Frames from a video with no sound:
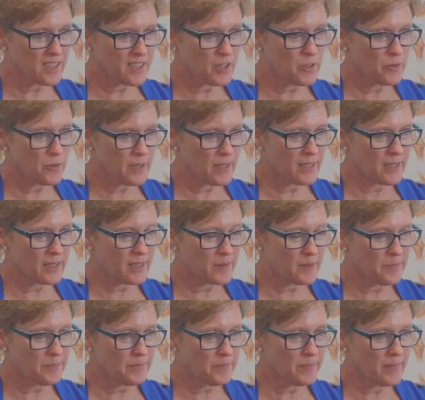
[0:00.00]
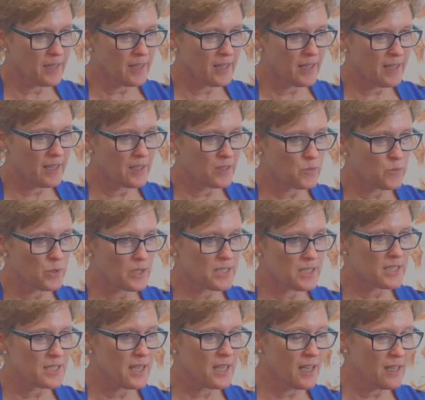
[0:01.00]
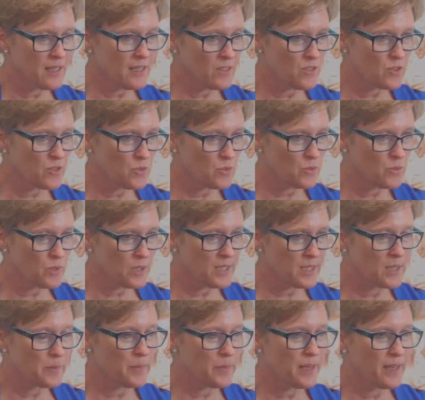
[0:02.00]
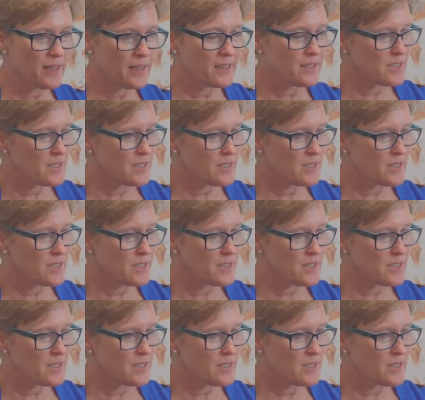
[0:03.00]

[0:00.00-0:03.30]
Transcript: the curriculum, and we're starting to really pay